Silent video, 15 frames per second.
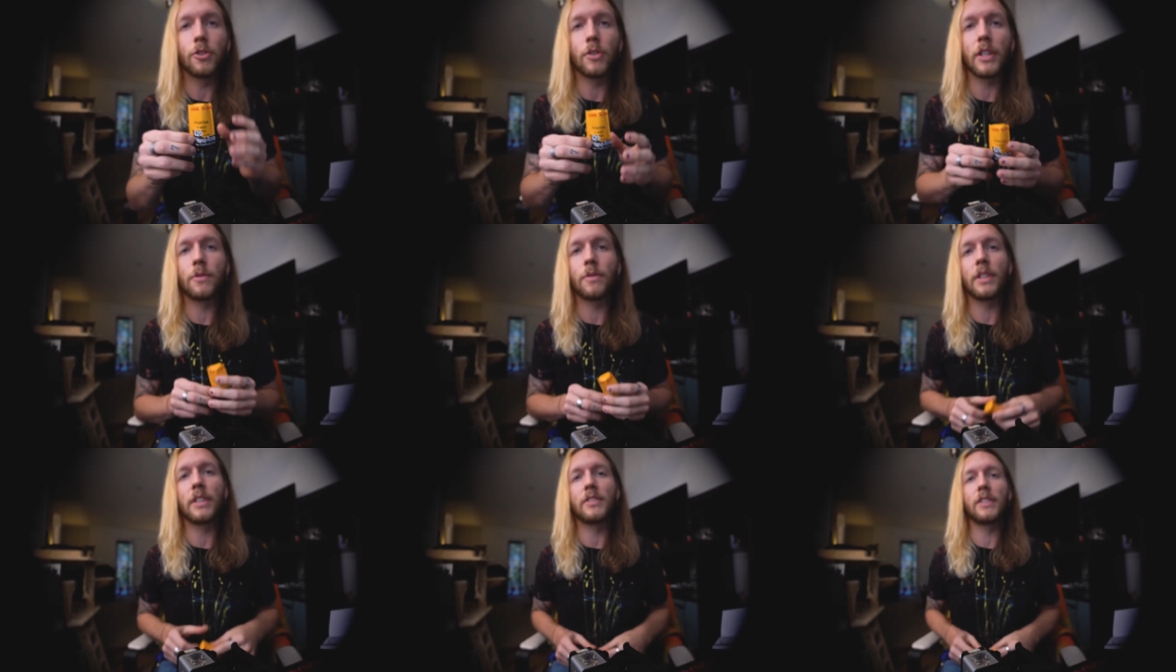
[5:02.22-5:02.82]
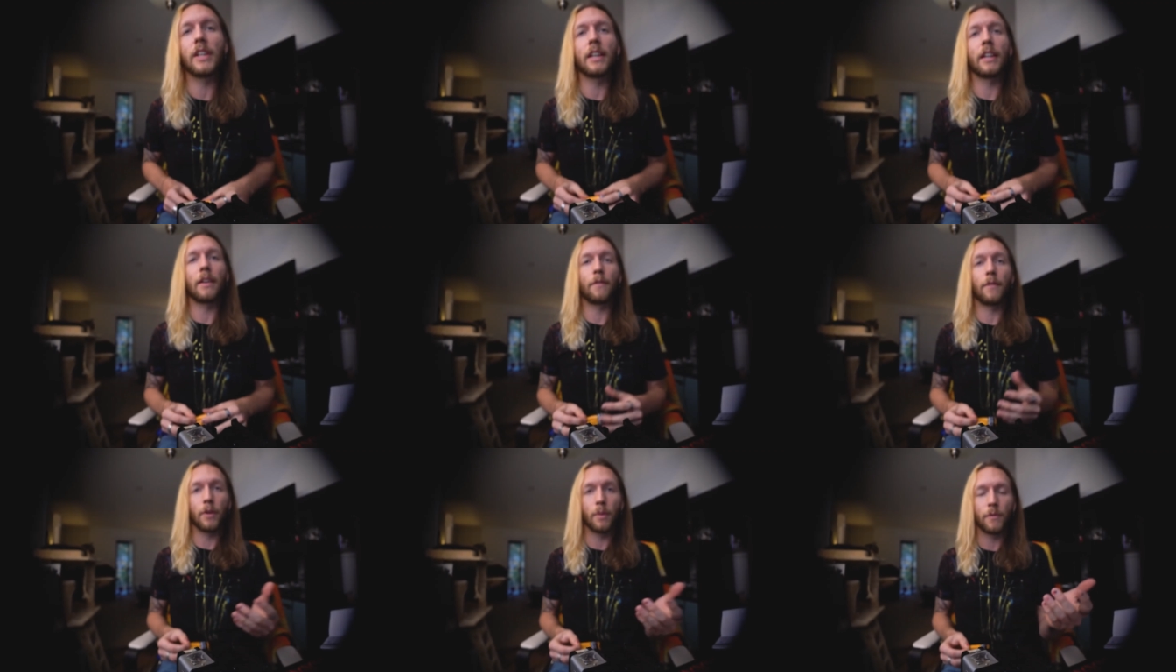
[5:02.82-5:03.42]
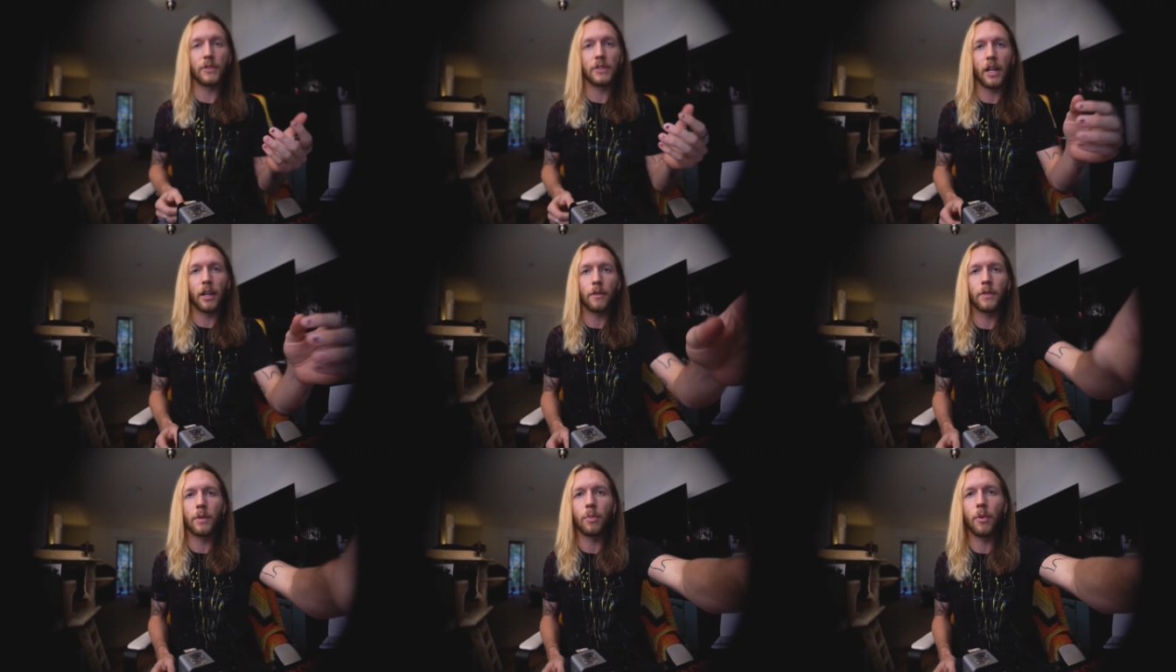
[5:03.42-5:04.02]
sure that's what they said at Film
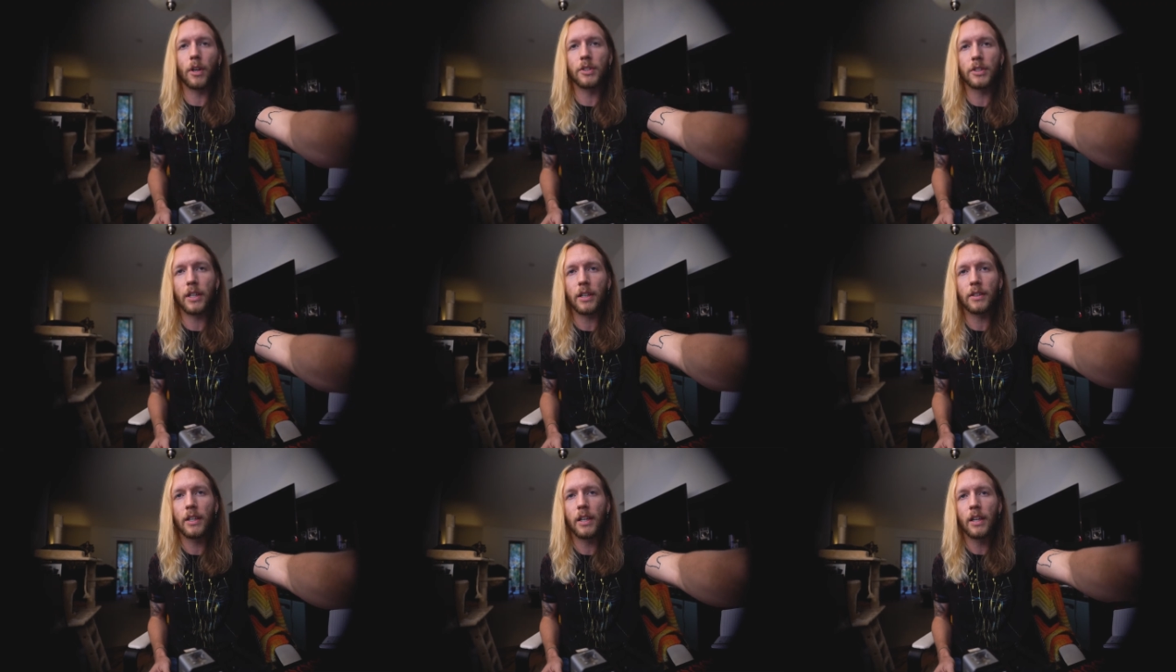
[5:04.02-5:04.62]
Photography Project.